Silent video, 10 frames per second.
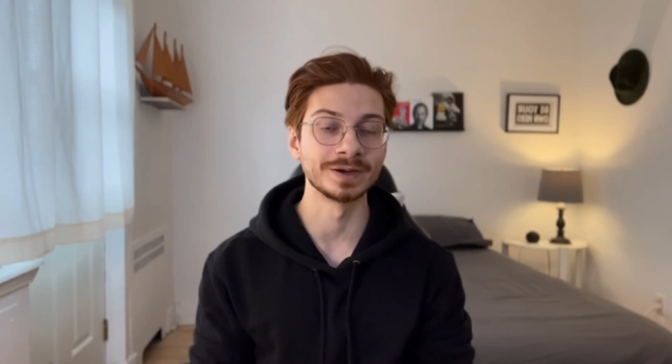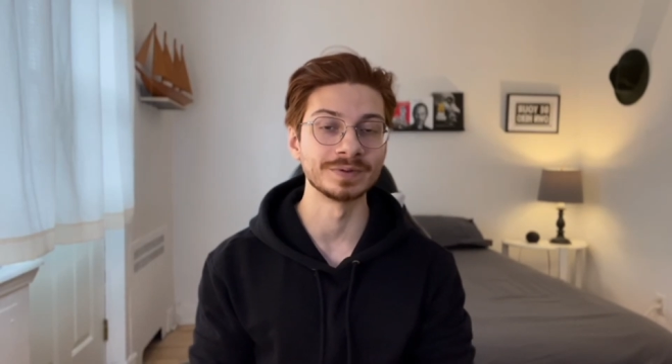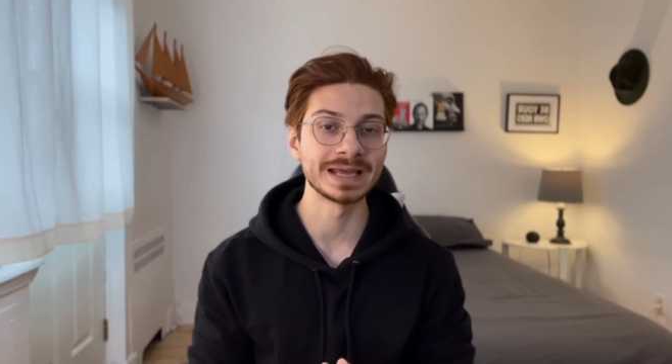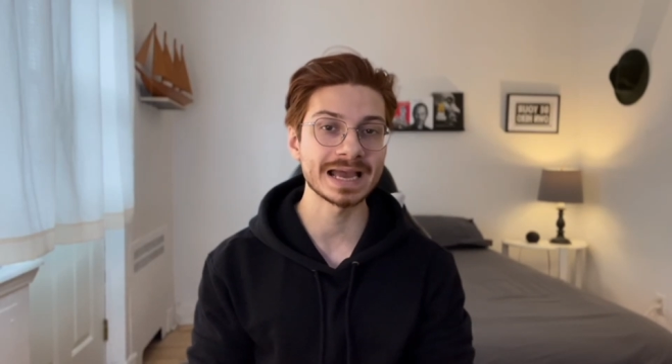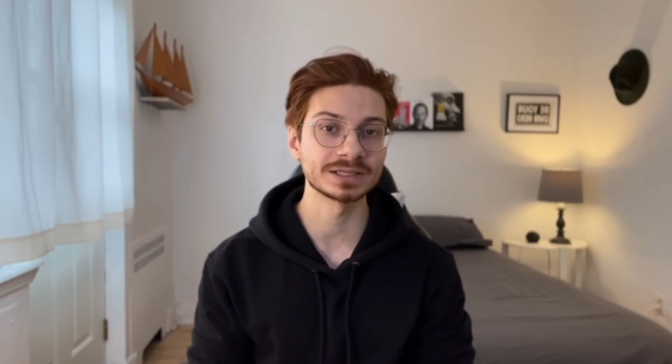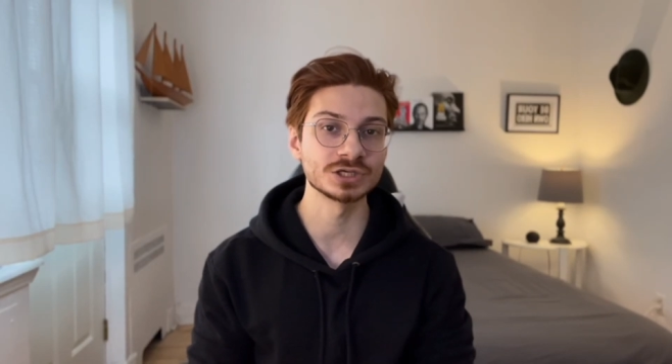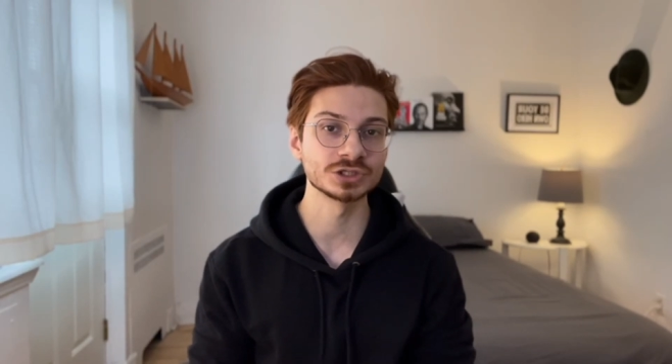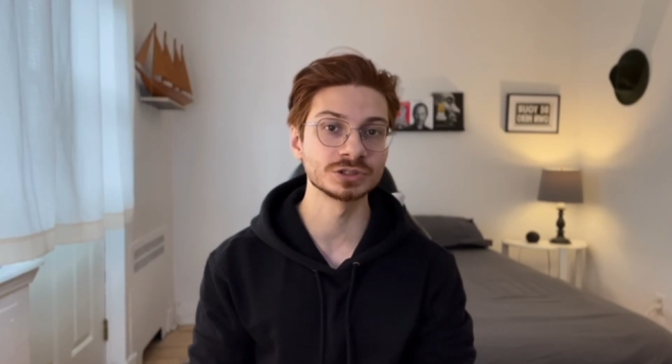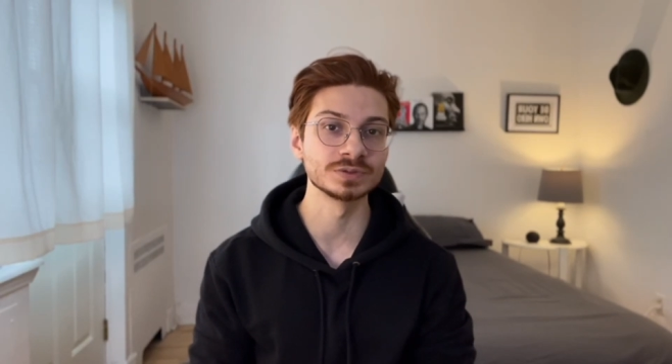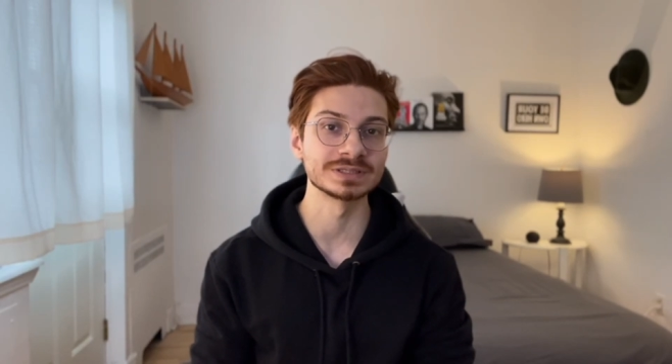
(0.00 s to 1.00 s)
a React
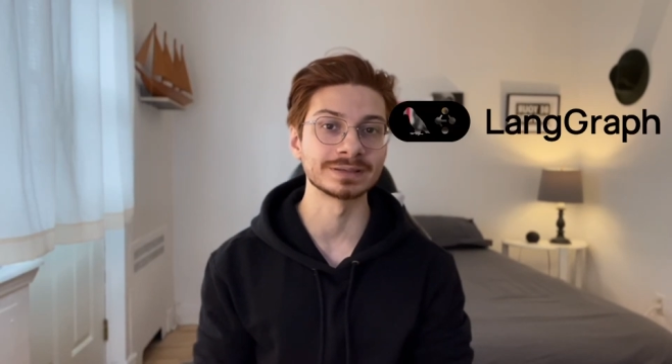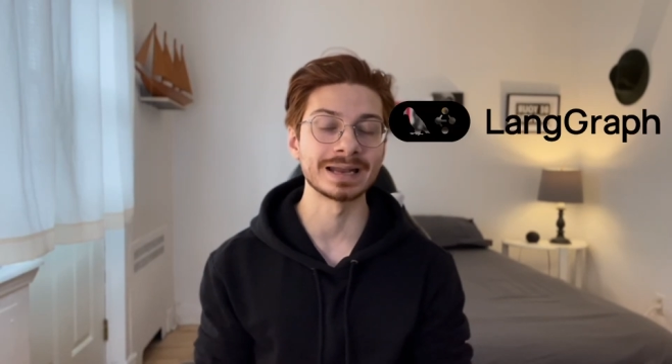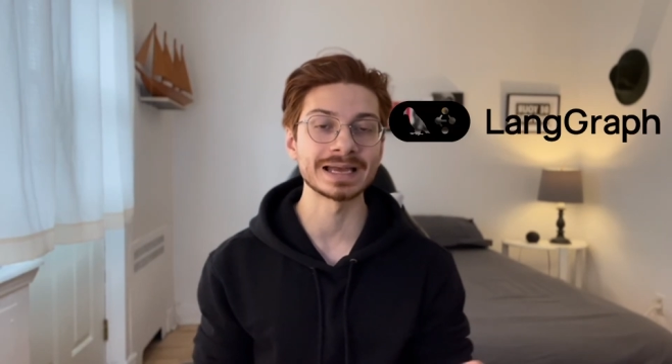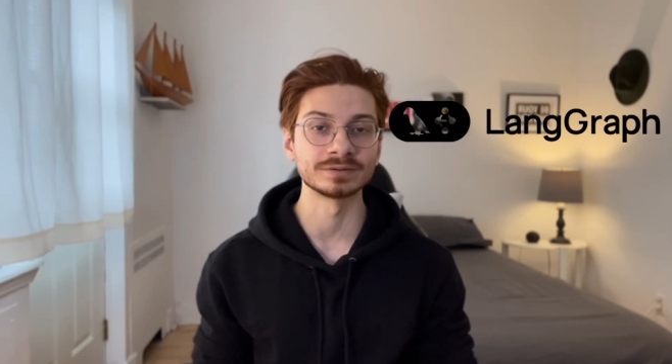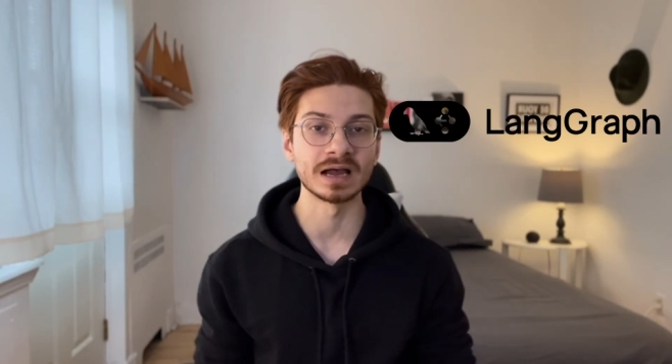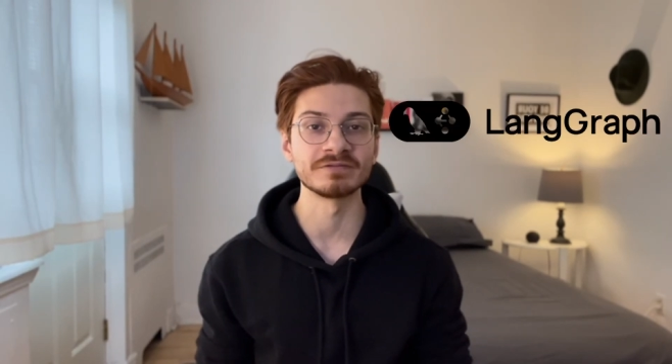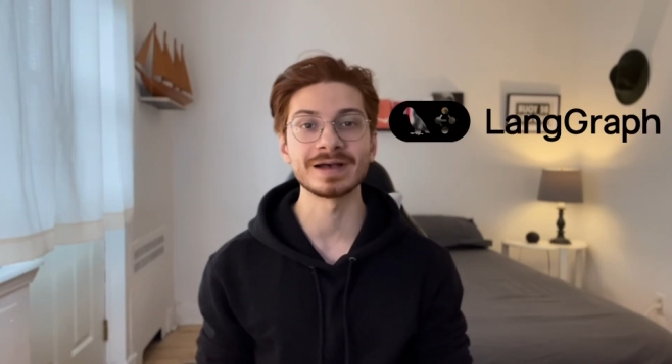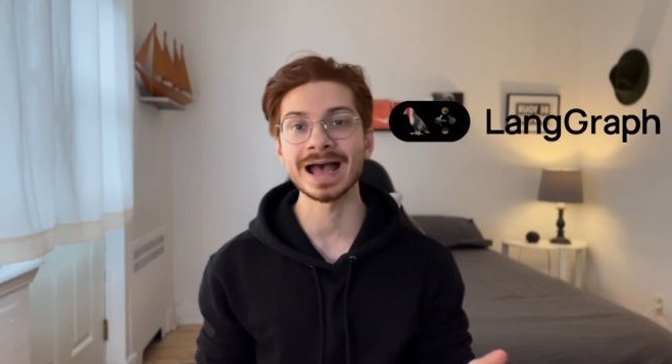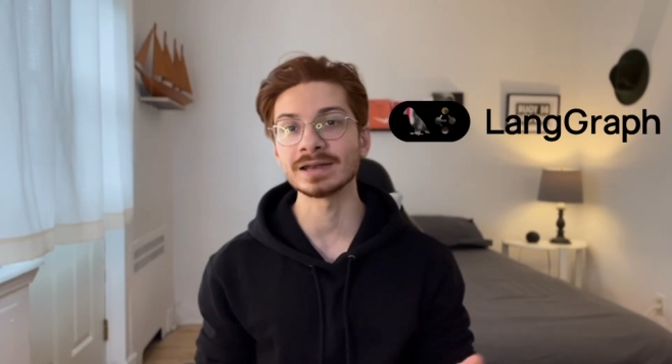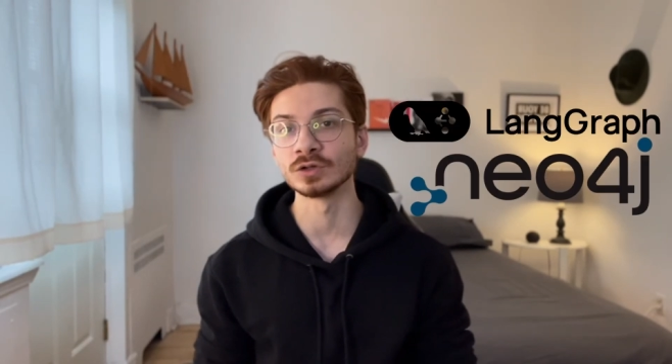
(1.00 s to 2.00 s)
agent using
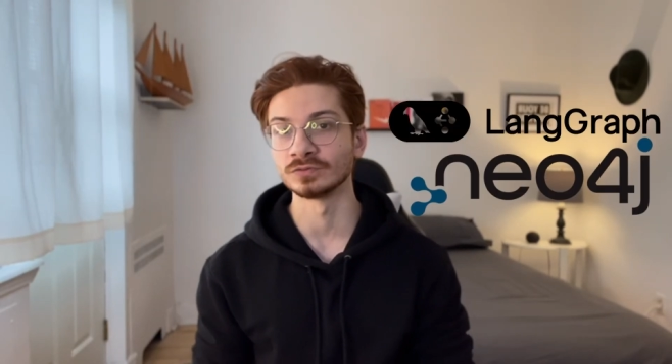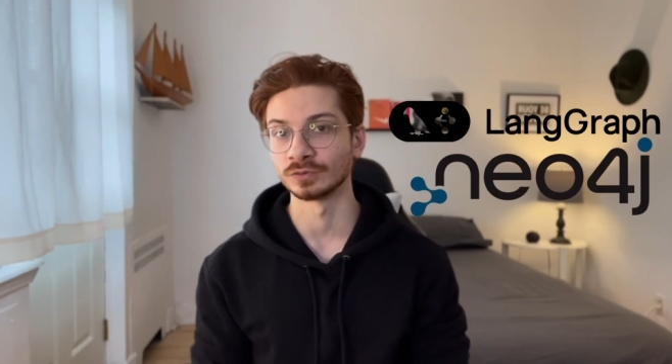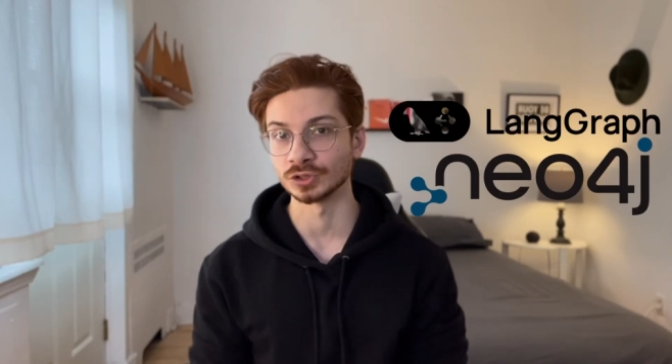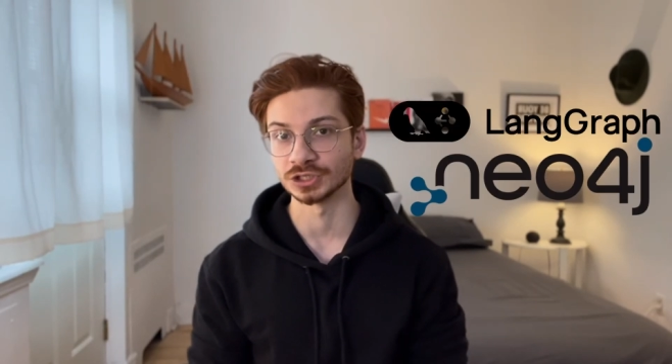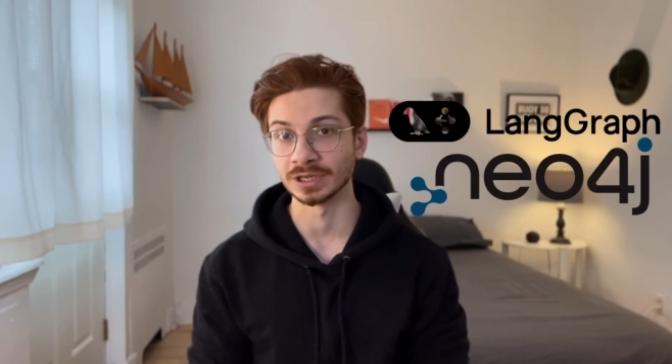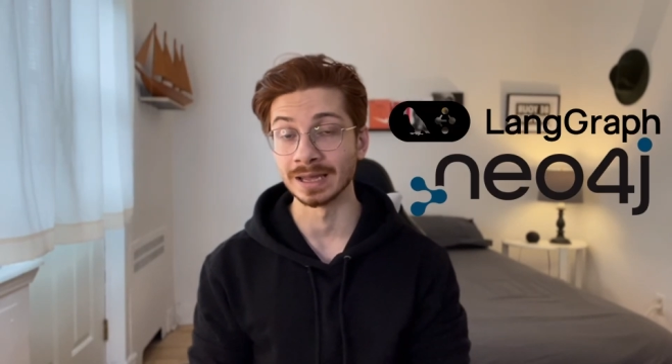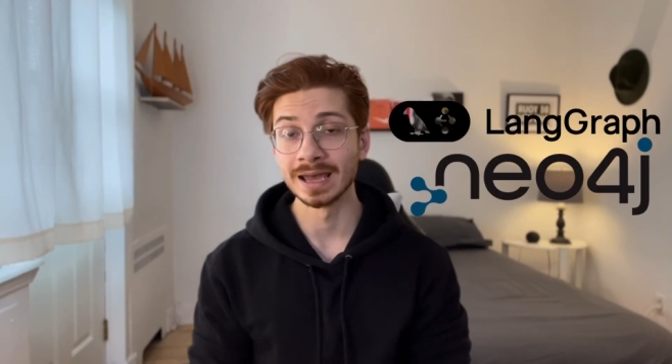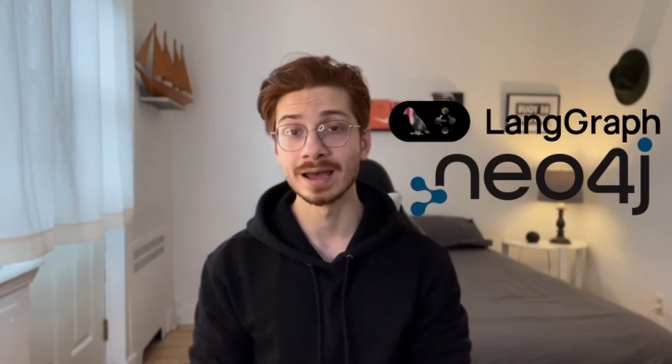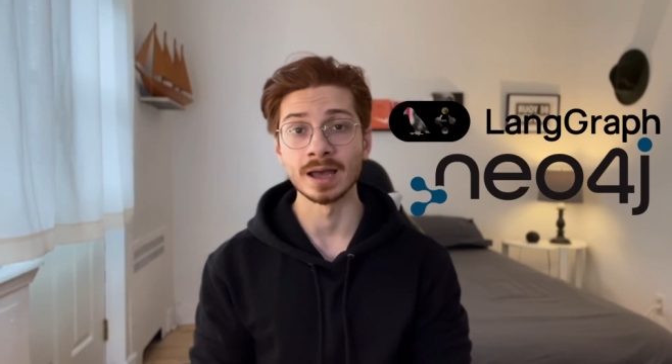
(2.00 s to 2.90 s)
LangGraph and Neo4j,